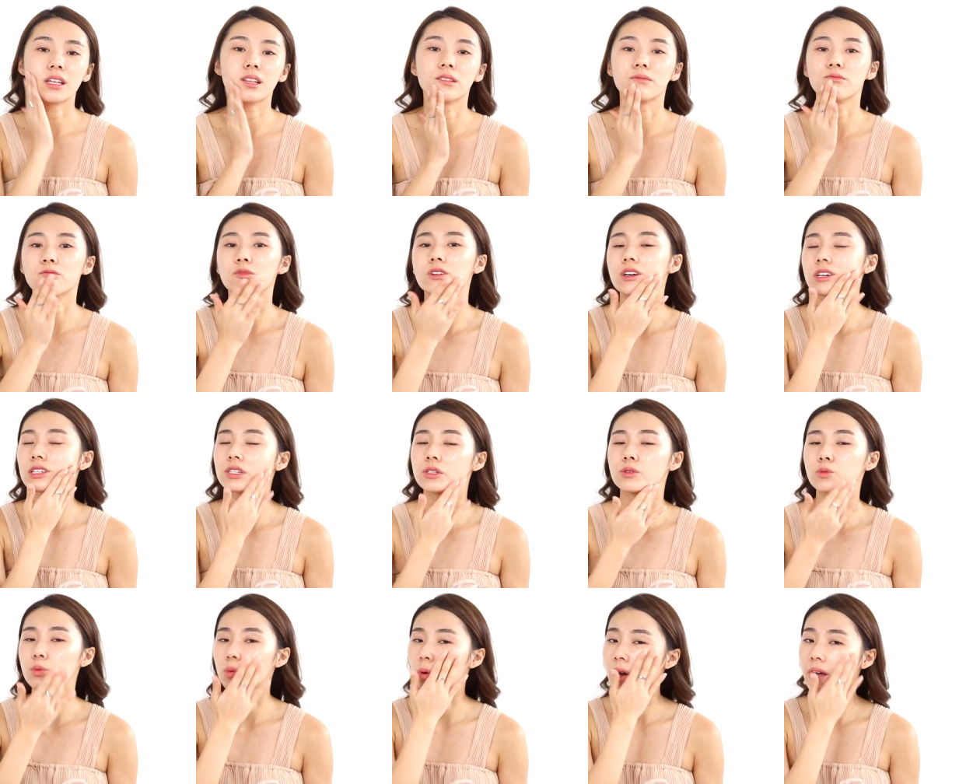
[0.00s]
It
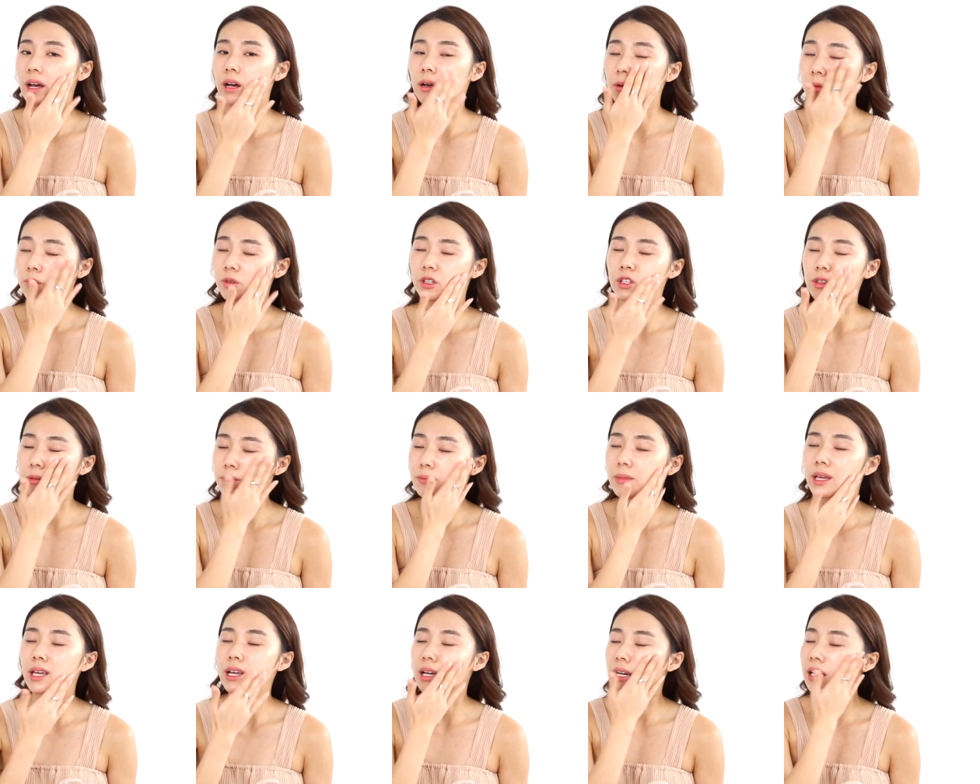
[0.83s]
works well with
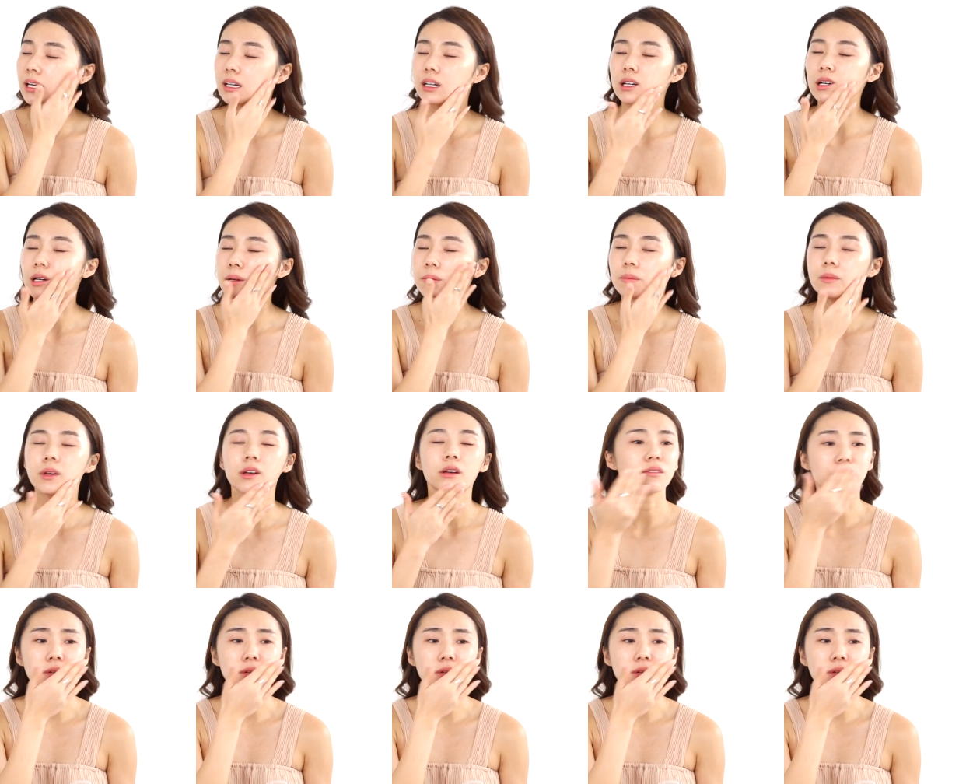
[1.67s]
makeup. I